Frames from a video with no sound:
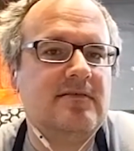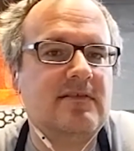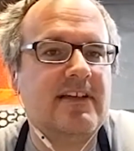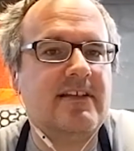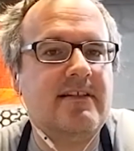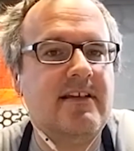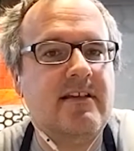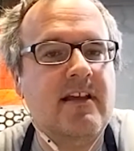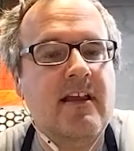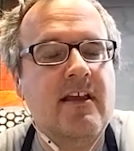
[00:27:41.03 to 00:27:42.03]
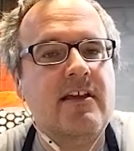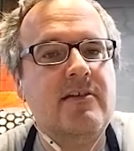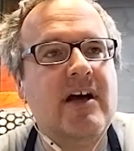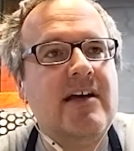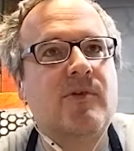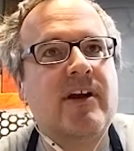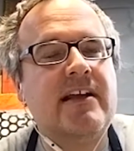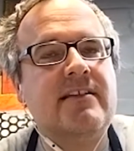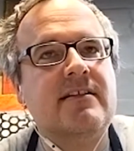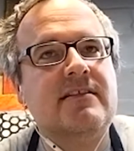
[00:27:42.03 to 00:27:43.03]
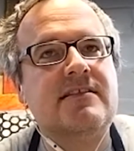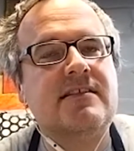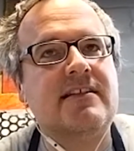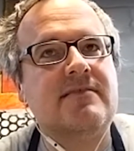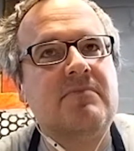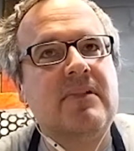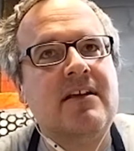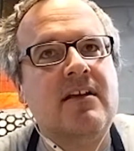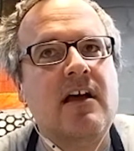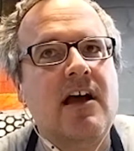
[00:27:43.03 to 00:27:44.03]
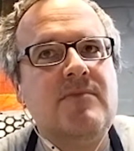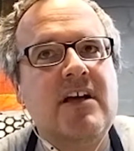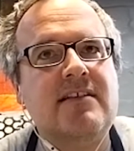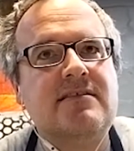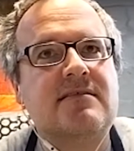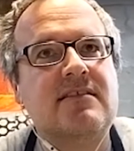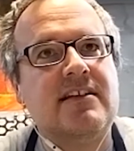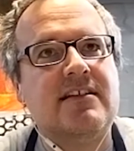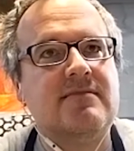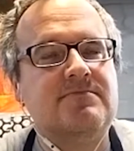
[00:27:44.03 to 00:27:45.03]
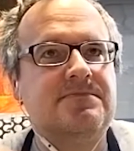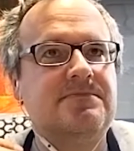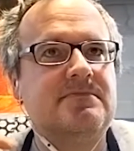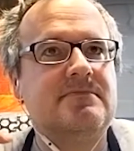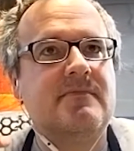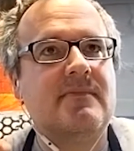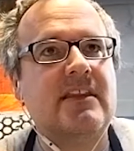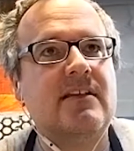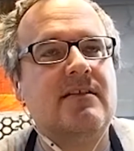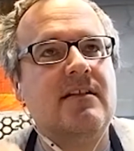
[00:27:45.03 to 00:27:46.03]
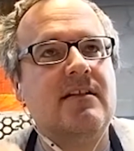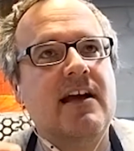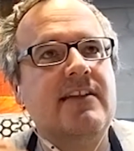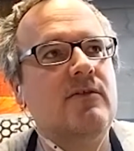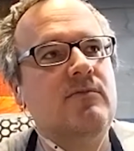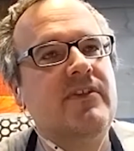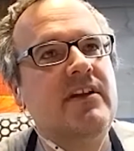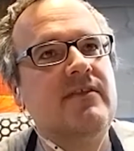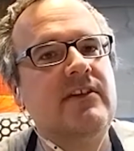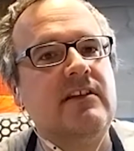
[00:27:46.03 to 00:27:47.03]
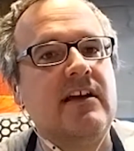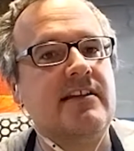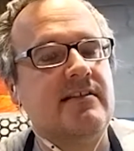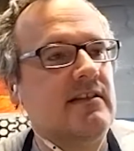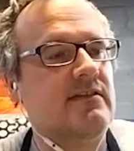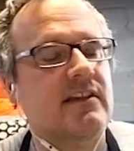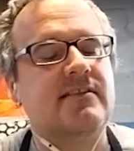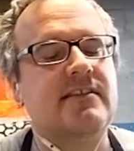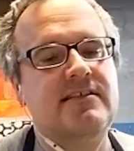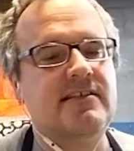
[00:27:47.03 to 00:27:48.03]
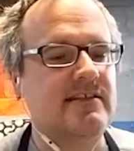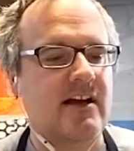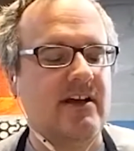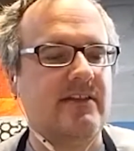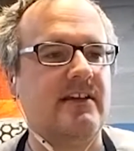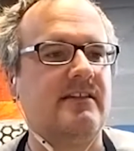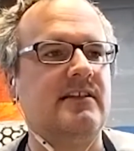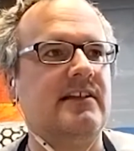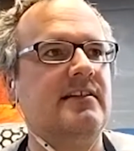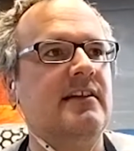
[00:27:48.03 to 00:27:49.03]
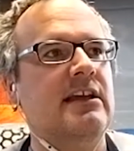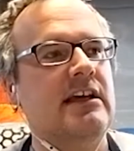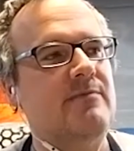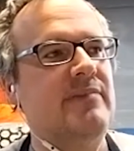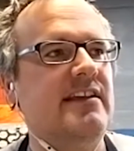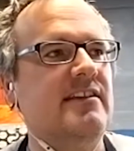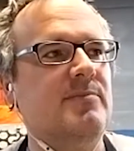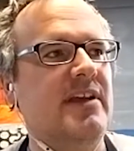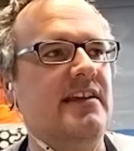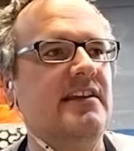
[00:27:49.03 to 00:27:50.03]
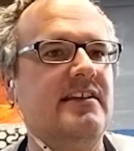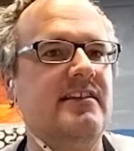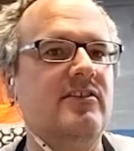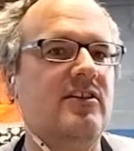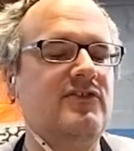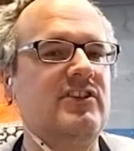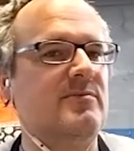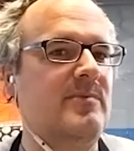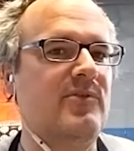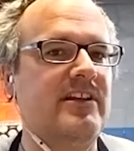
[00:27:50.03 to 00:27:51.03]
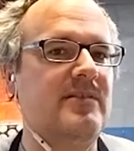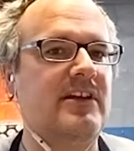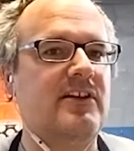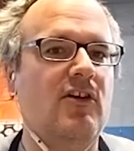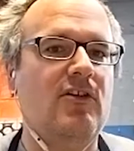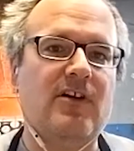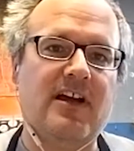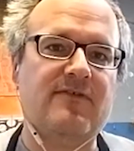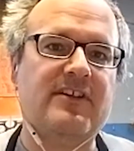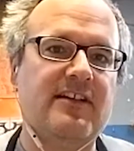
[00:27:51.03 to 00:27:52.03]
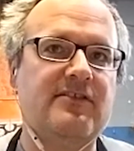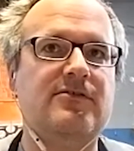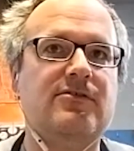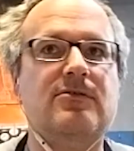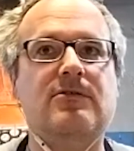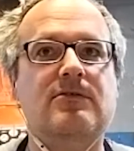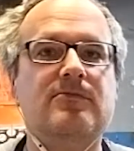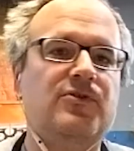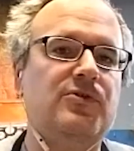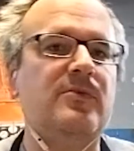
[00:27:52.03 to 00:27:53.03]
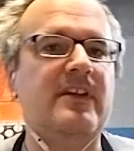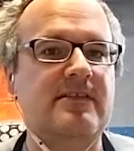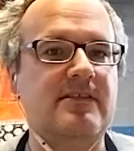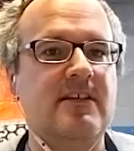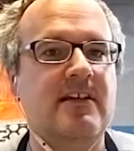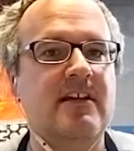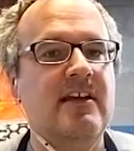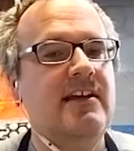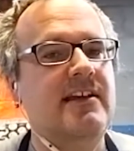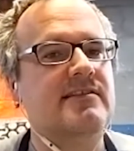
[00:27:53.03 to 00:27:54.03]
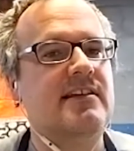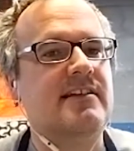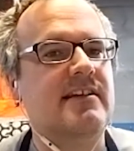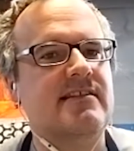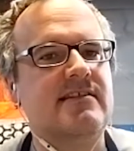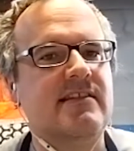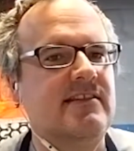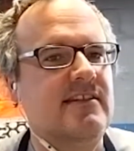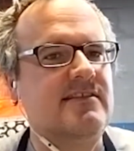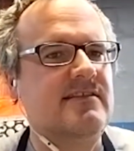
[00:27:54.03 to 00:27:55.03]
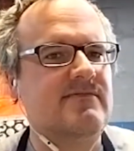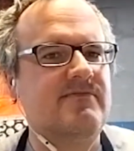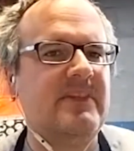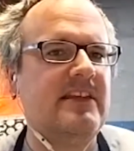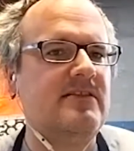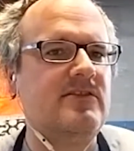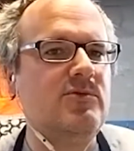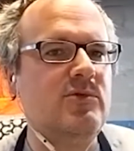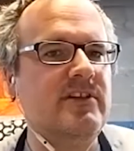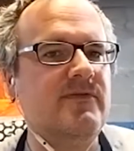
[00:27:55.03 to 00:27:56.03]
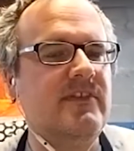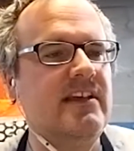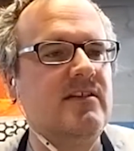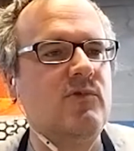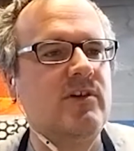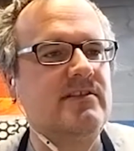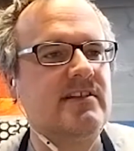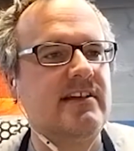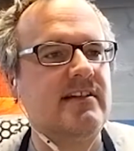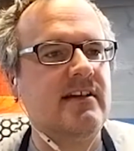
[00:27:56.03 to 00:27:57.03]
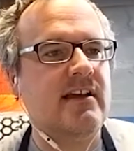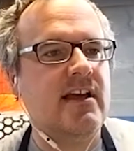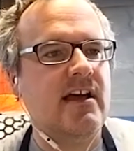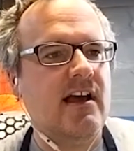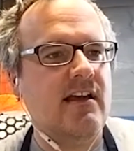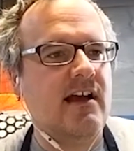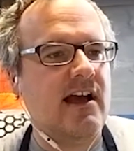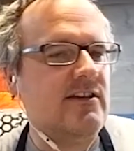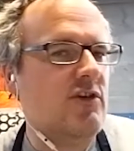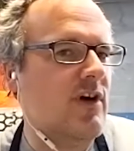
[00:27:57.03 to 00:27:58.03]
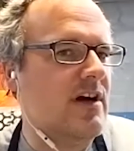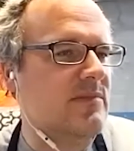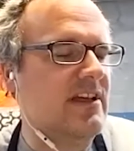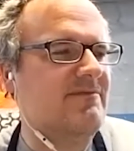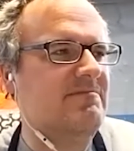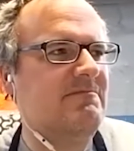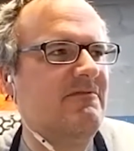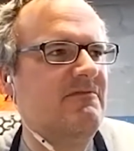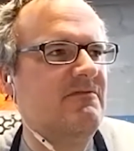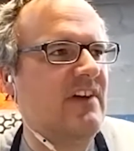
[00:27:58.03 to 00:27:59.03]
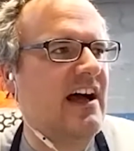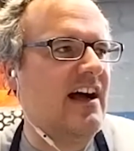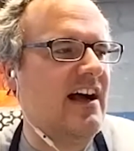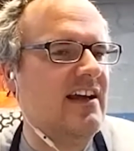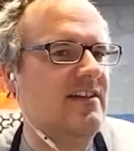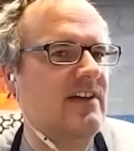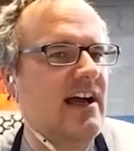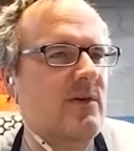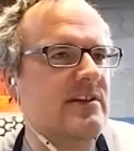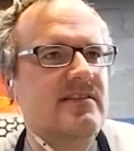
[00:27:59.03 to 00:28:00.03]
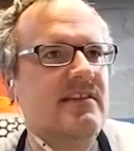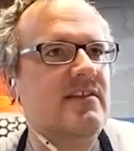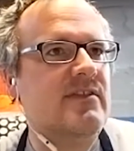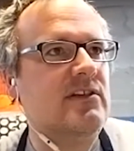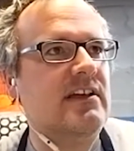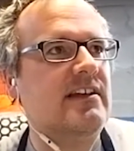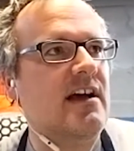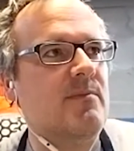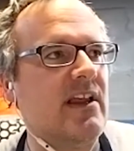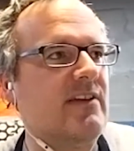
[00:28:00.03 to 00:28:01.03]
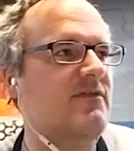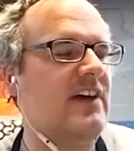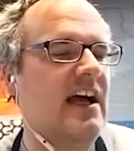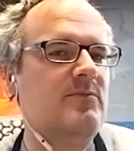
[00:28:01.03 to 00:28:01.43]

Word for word: like in my brain it's like i'm not like i don't think of it like like this isn't how i think like i'm painting the painting and all of a sudden in my brain i'm like oh i've got to do this it's like it's like this intuitive thing where it's like i know i'm like five i always think of it like i'm like five